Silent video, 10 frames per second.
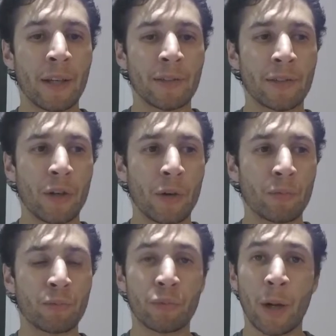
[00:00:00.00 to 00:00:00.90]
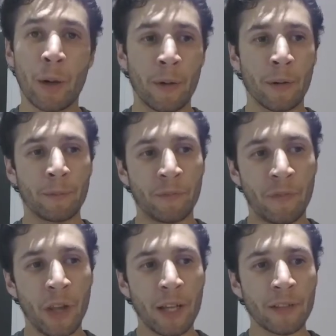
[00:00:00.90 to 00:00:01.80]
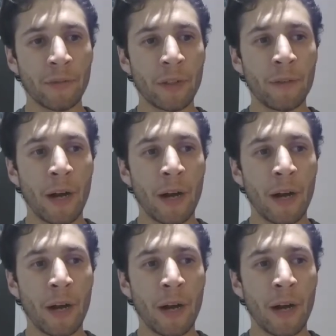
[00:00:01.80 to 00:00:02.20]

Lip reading: So the philosophy of